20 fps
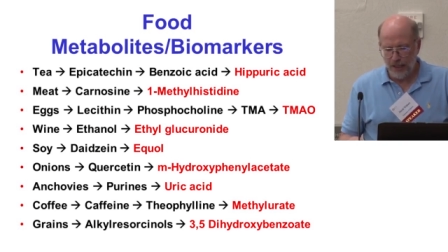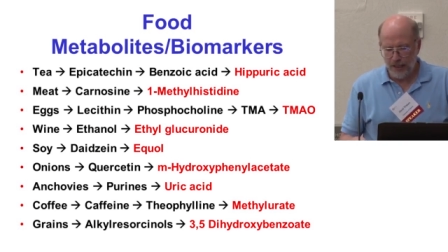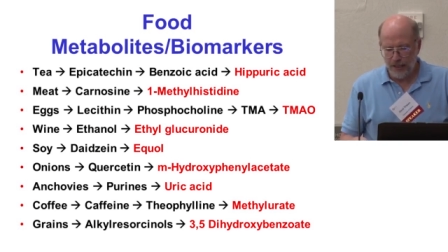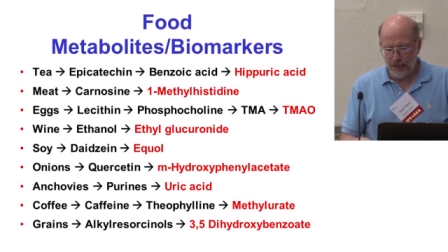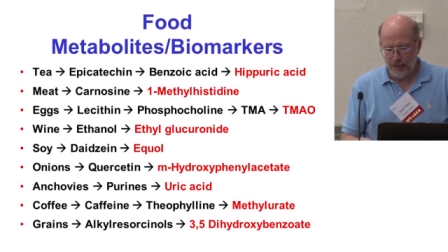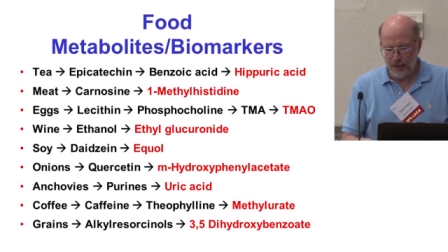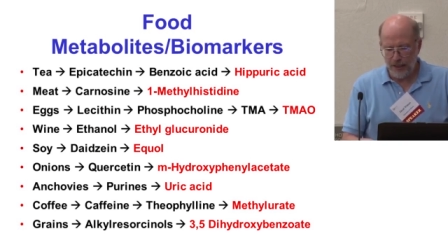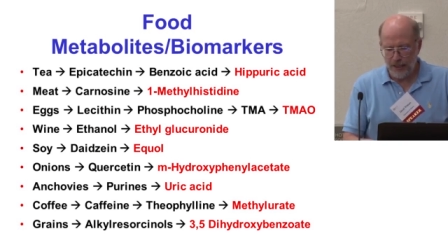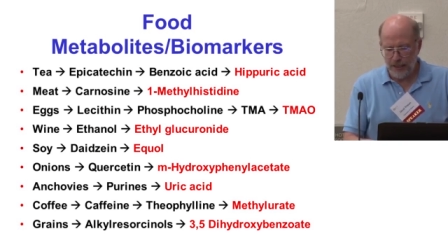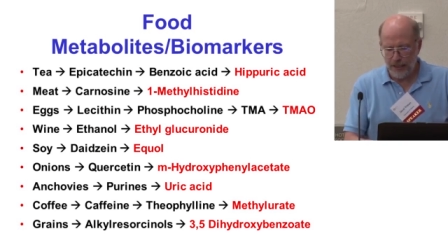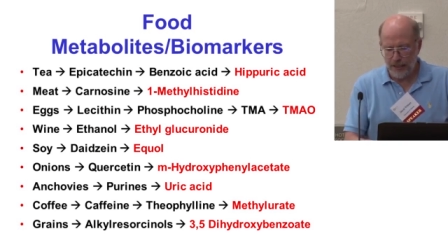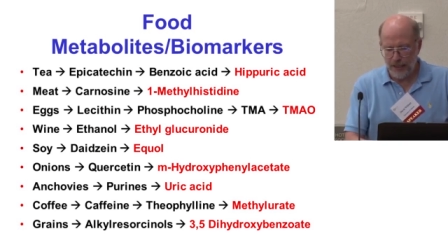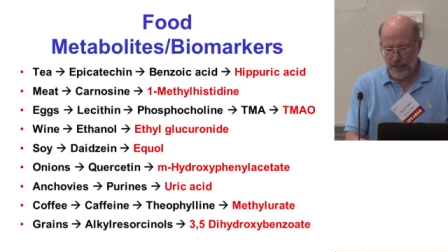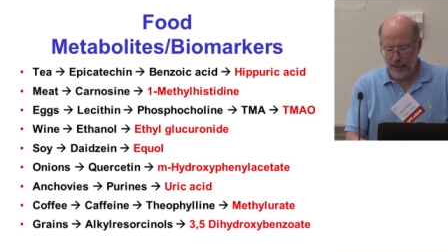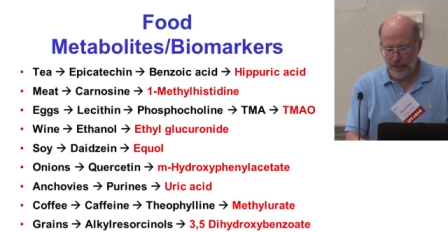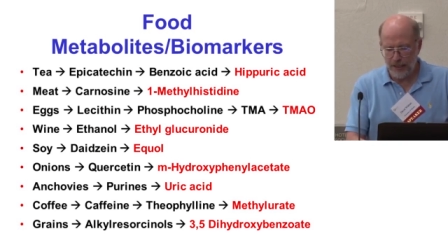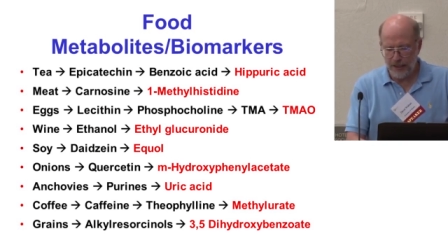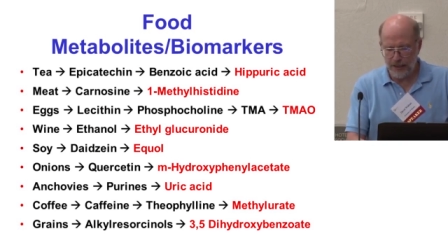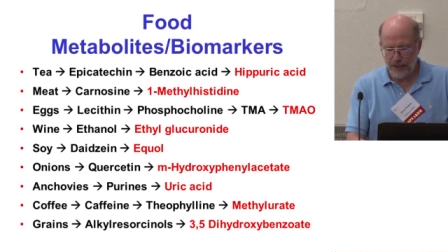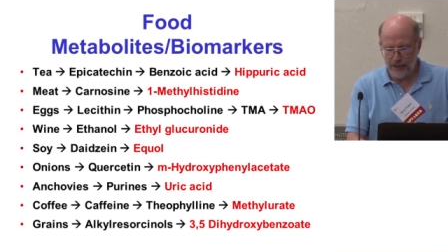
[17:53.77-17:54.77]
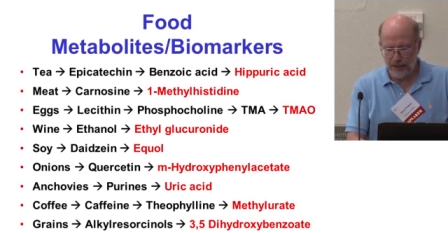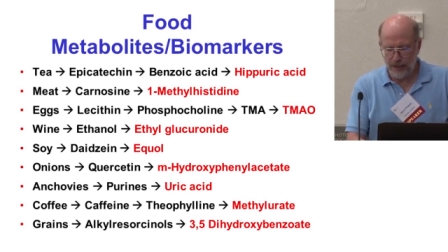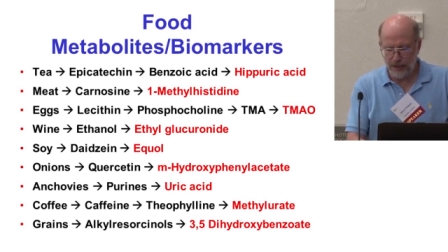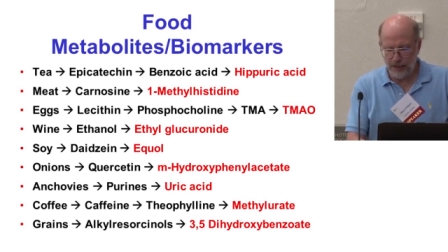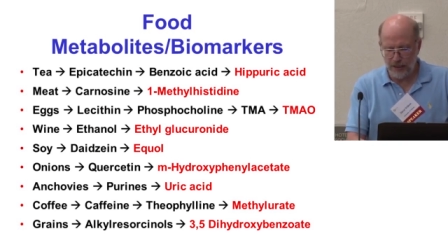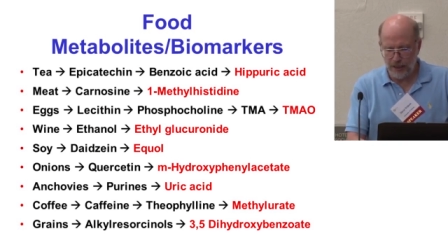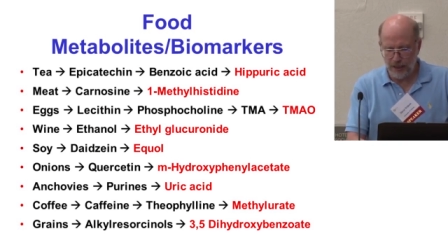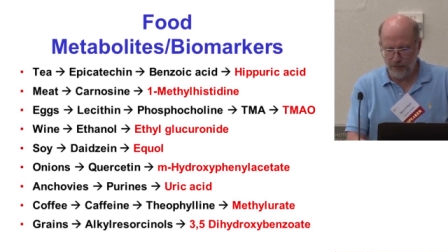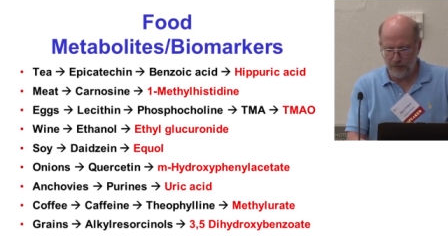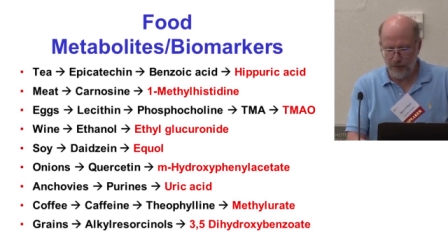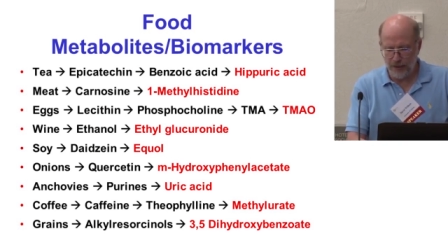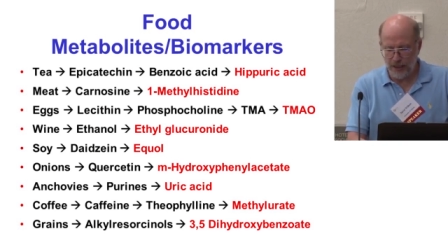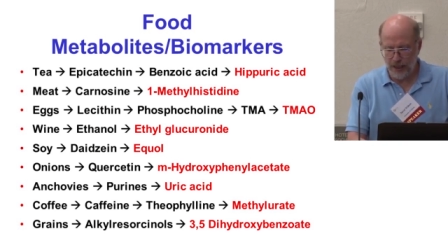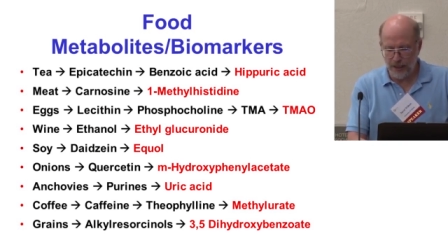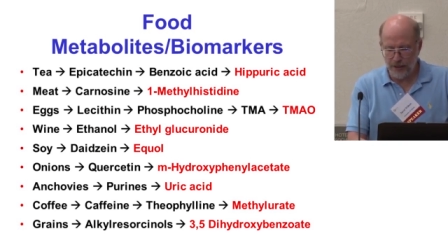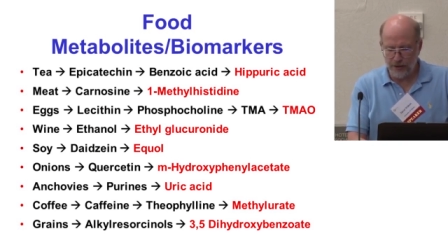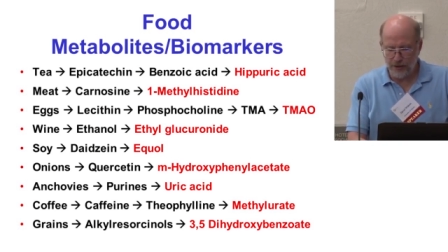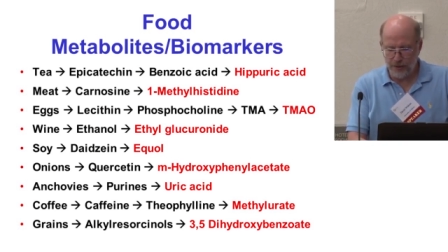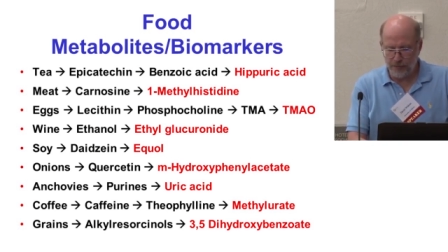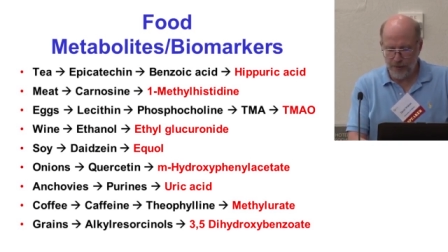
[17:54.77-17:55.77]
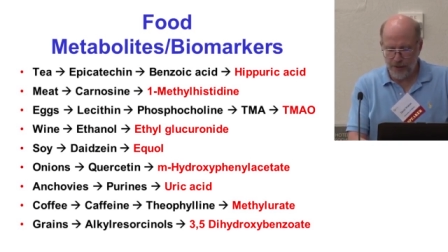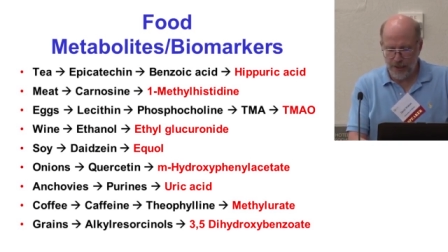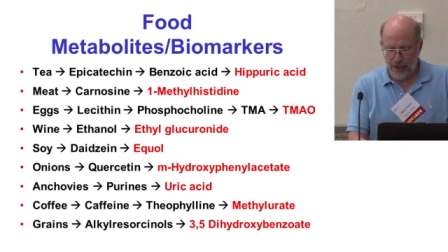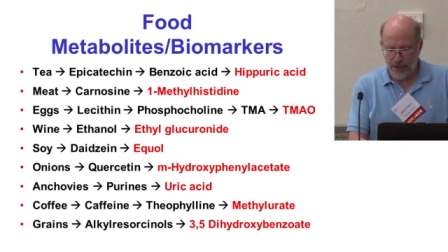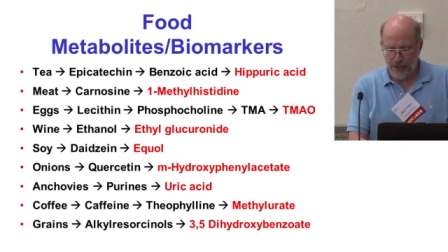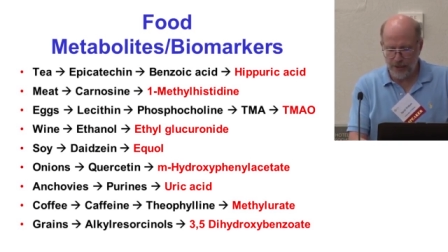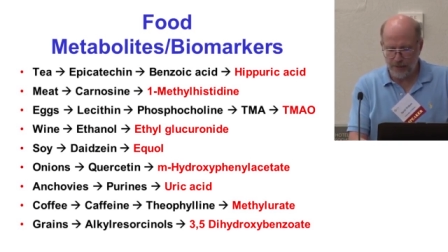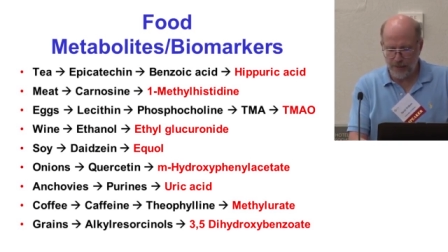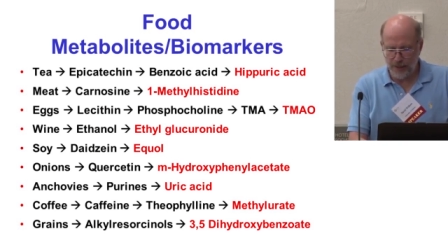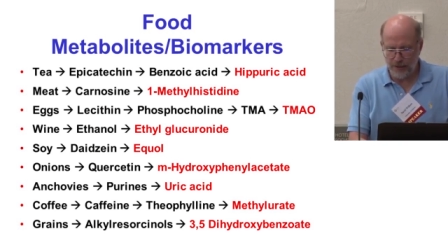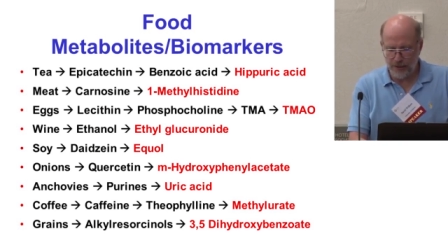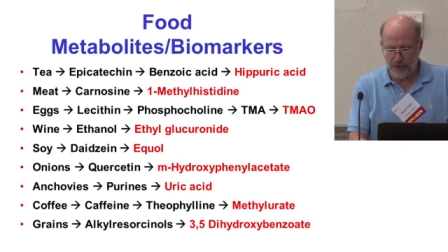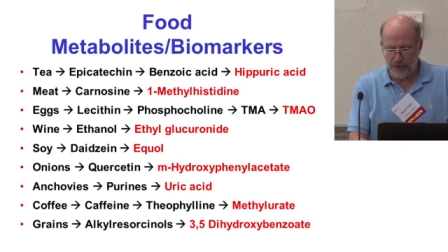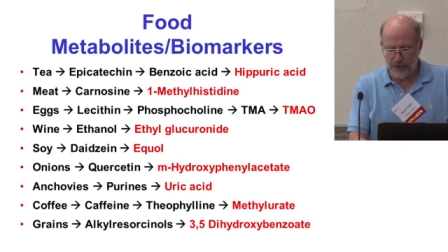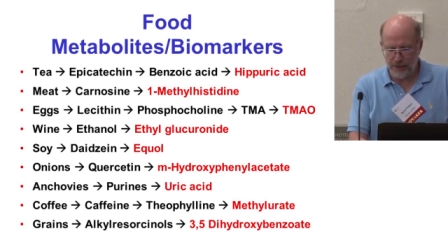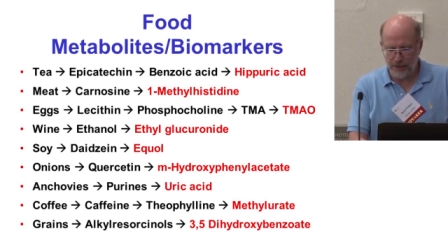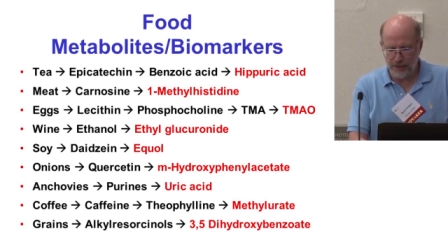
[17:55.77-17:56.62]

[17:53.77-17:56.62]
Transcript: Now, these studies with our group started about